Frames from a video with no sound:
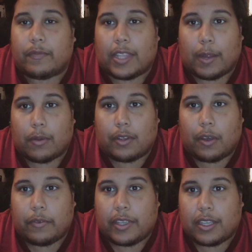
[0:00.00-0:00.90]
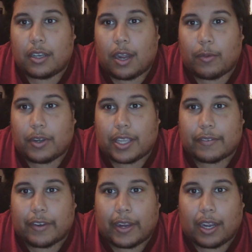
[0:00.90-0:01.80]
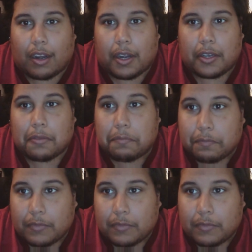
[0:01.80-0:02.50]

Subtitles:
they were loafing and not working very hard.